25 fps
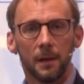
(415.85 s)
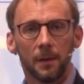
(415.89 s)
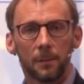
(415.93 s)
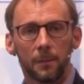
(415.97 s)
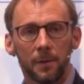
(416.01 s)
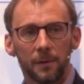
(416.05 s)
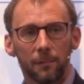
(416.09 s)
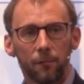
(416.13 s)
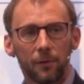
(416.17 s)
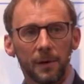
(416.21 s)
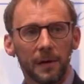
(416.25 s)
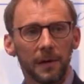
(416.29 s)

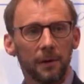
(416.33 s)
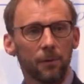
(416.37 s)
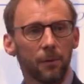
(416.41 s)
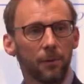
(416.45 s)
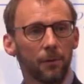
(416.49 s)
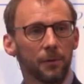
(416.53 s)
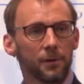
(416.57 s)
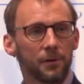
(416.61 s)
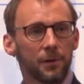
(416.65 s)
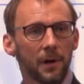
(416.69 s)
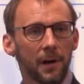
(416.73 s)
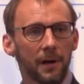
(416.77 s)
But really what
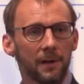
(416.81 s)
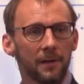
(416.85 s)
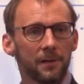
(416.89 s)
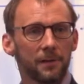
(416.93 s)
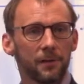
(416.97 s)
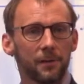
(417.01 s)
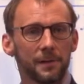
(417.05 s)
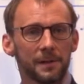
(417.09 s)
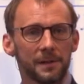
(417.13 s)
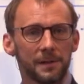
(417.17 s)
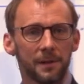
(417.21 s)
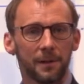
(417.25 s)
we're trying to
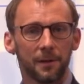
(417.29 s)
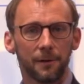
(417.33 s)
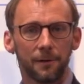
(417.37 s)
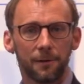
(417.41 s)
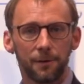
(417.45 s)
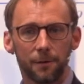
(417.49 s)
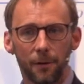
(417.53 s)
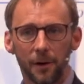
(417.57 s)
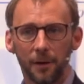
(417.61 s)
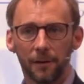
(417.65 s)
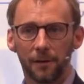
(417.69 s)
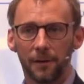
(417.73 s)
do is
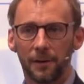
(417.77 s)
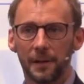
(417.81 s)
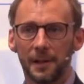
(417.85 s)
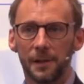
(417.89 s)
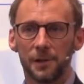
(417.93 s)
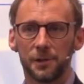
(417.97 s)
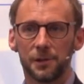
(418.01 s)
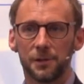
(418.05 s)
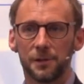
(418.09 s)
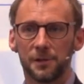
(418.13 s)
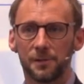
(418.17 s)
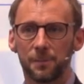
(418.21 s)
confront the
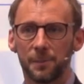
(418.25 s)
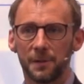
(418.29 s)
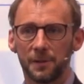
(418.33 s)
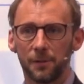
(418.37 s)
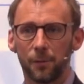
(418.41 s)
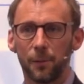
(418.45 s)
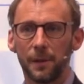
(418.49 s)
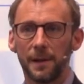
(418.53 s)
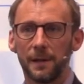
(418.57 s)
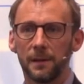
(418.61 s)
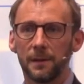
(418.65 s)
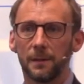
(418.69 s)
issues
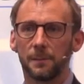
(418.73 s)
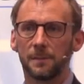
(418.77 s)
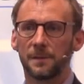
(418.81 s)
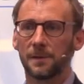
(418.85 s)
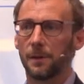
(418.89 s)
between them,